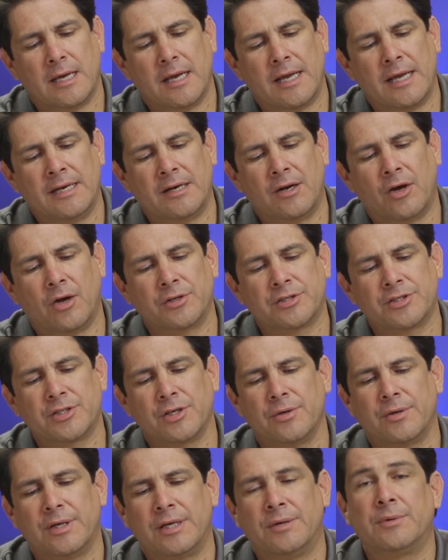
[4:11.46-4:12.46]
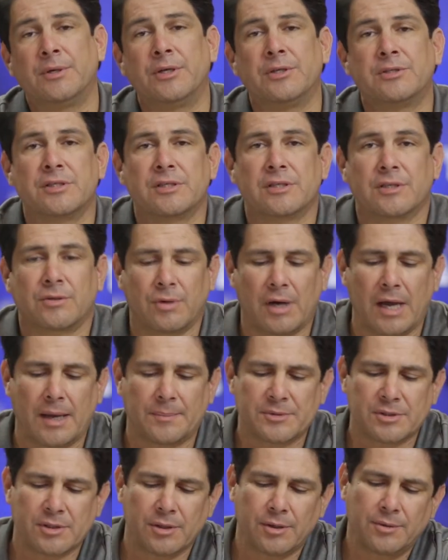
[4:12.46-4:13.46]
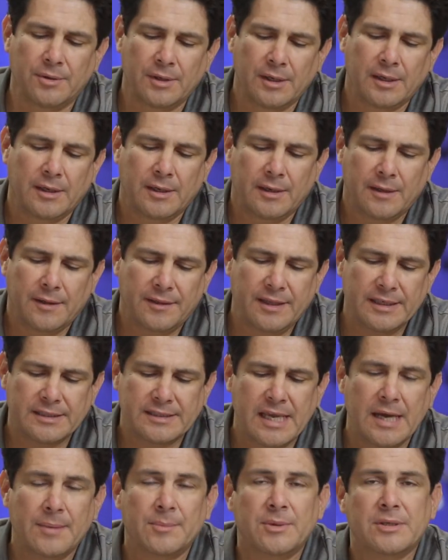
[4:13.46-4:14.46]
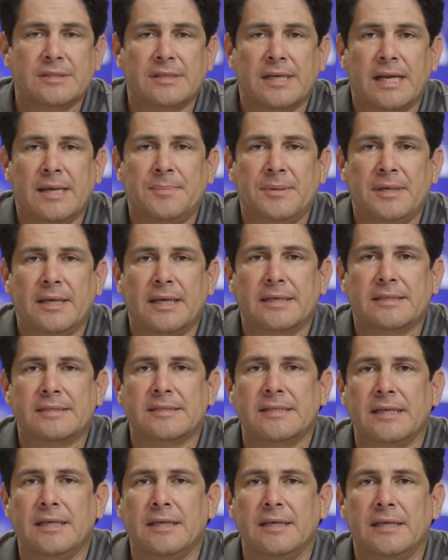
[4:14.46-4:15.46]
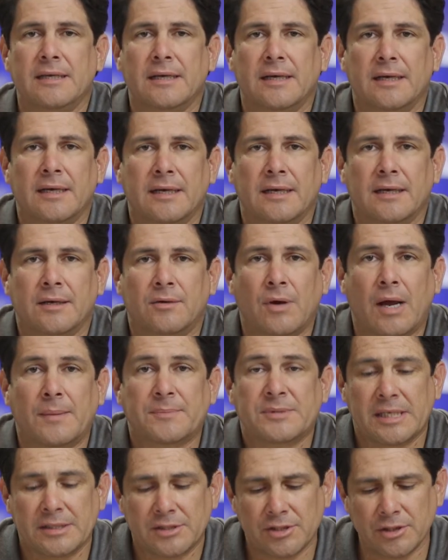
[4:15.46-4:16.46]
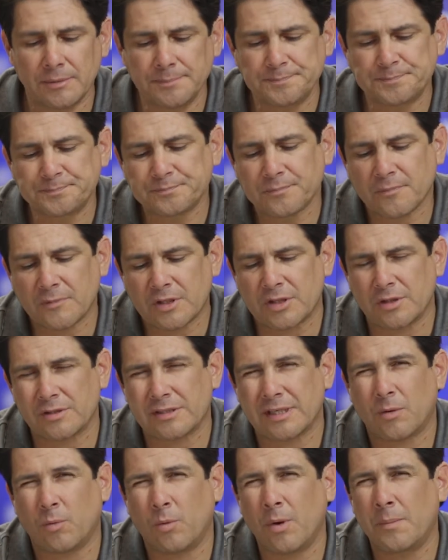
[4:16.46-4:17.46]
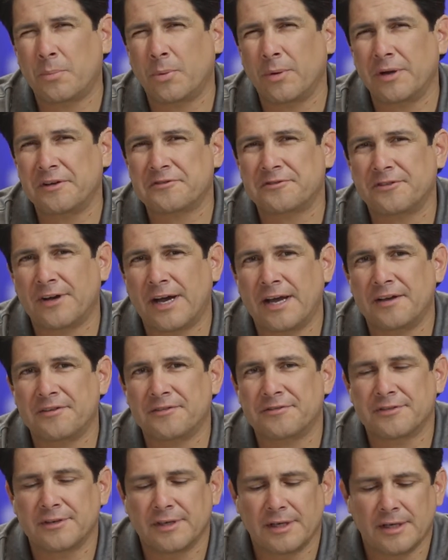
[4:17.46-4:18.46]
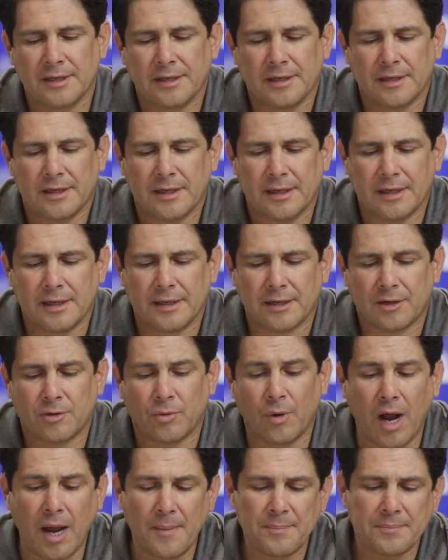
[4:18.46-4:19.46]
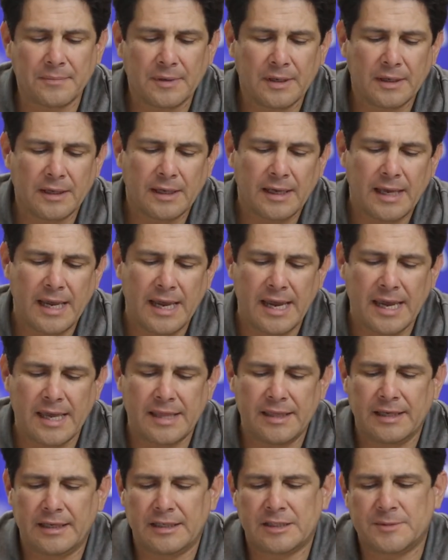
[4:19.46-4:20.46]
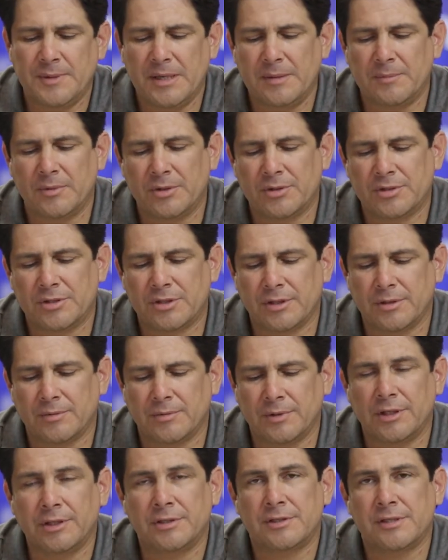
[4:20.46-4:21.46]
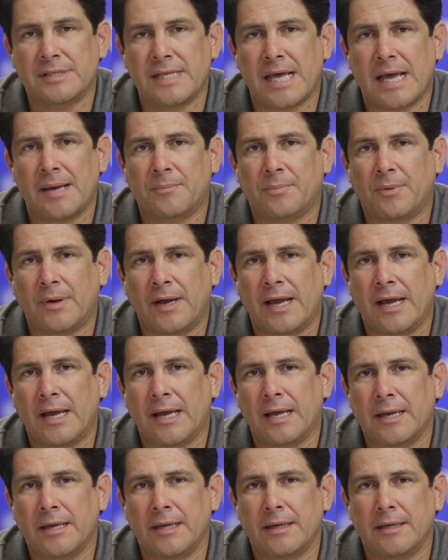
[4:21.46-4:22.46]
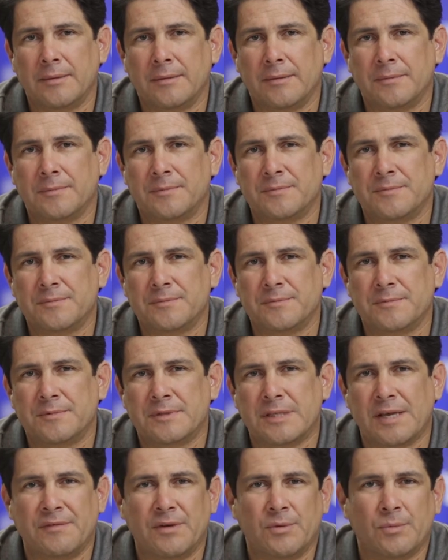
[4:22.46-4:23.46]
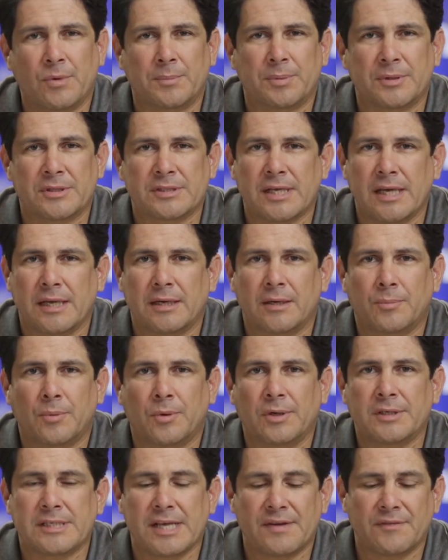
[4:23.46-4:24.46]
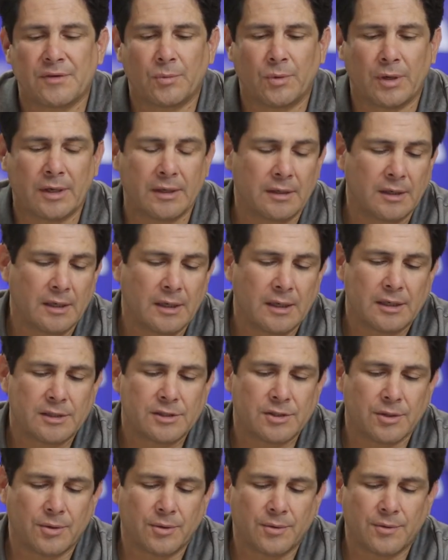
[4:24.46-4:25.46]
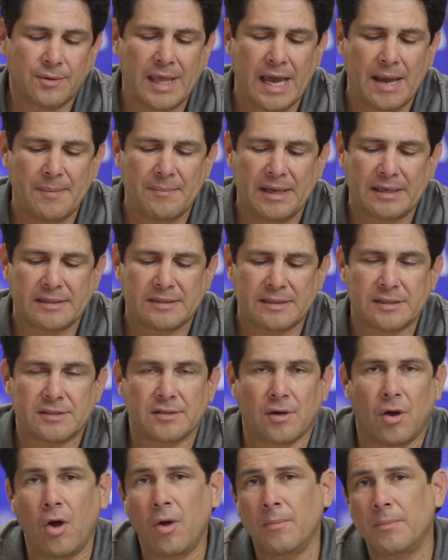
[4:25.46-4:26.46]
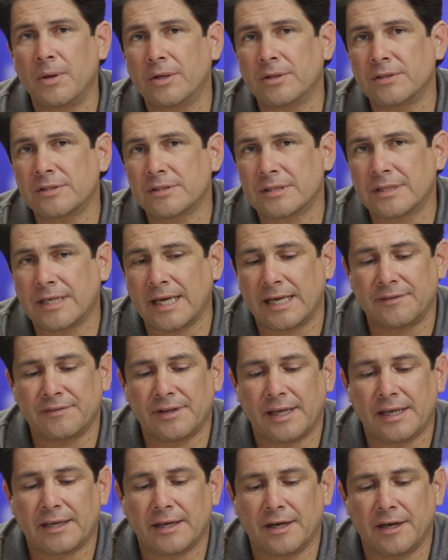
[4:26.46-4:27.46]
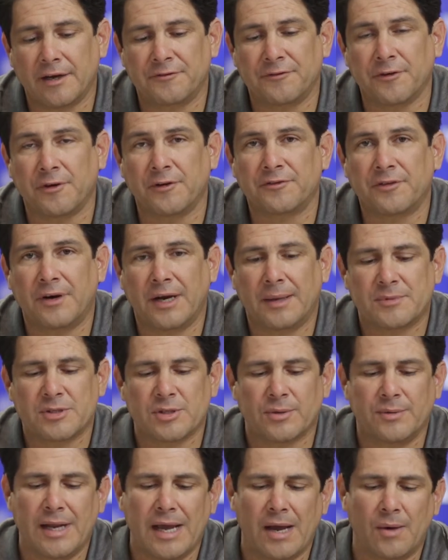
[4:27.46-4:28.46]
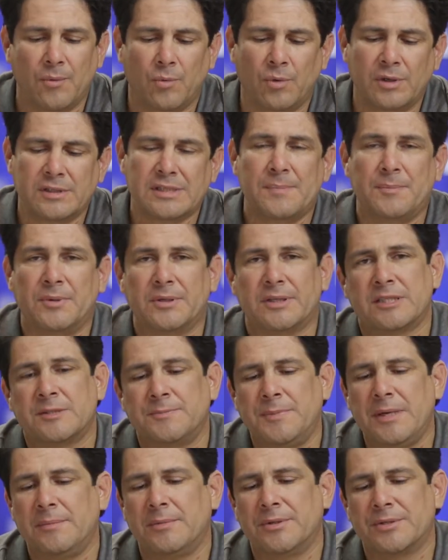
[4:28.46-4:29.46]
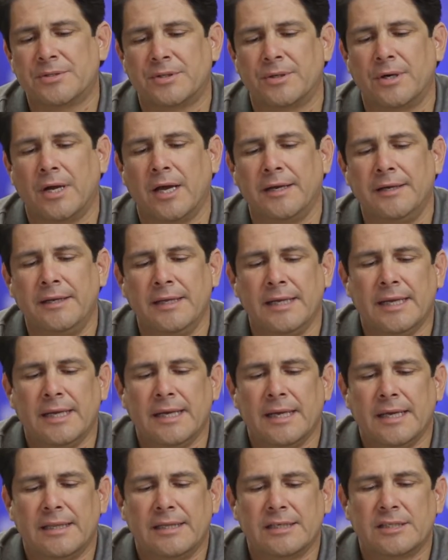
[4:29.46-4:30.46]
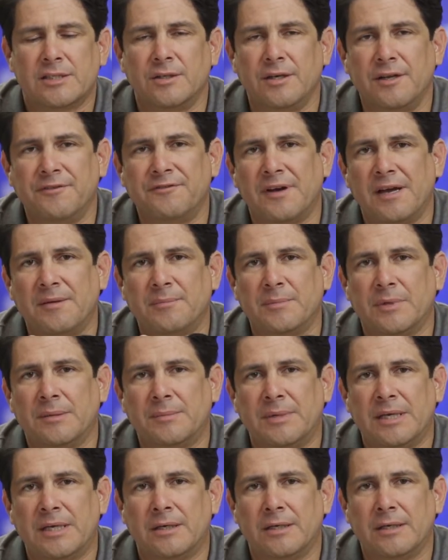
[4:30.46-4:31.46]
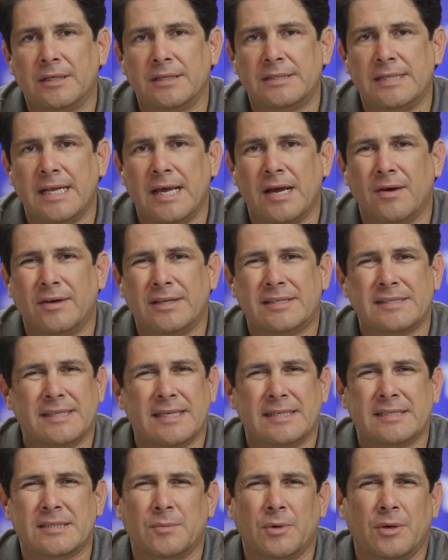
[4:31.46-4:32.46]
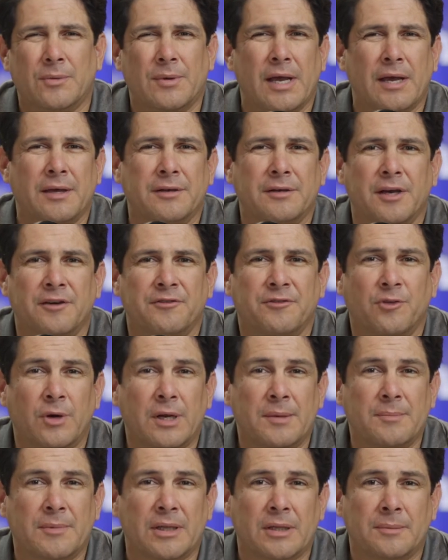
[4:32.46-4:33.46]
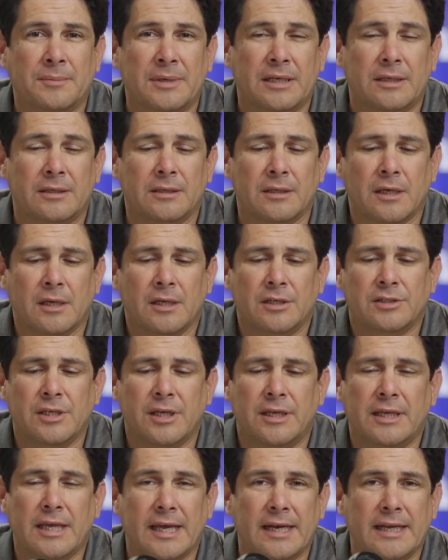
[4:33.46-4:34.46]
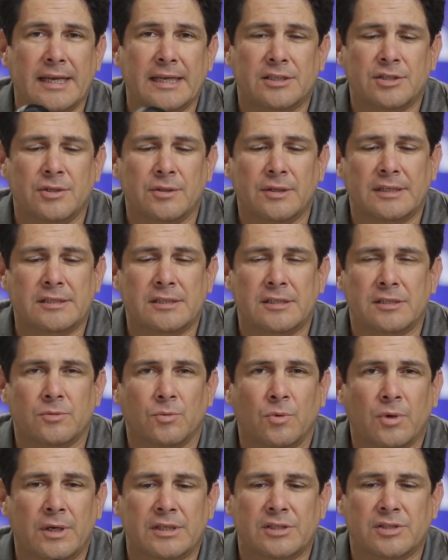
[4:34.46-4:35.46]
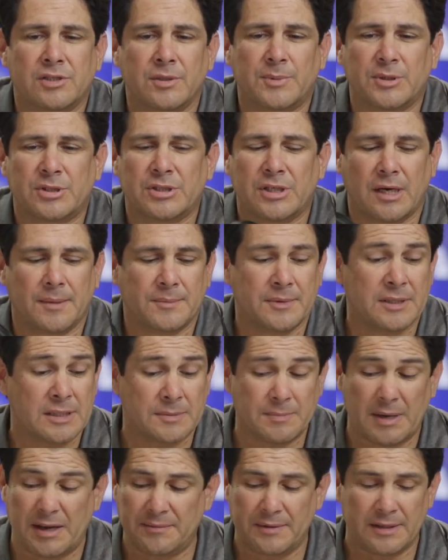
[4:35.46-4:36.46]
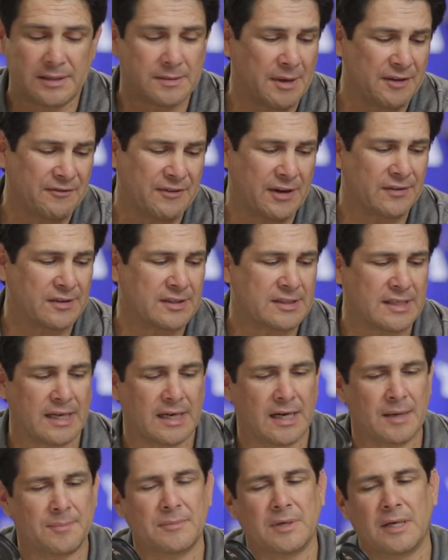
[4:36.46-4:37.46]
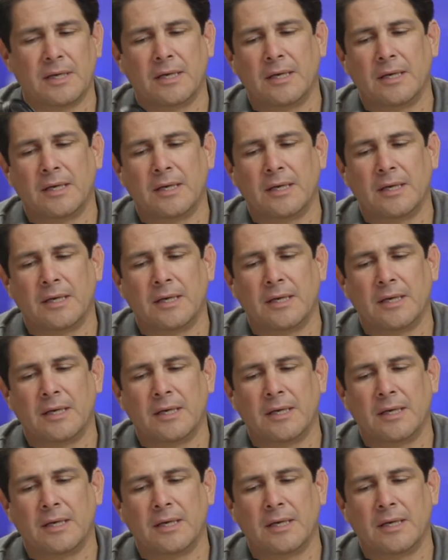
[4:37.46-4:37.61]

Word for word: And also it reduces the crop. So this camera is an APS-C uh, crop sensor. So it's like a 1.5 uh, crop, and the speed booster reduces that by 71% or 0.71. So that makes this almost kind of like a full frame. So now once I put the speed booster on, this 35 millimeter is now I think somewhere around a 40 millimeter. So you kind of get two lenses in one. It's super sharp. This is my this is my favorite setup.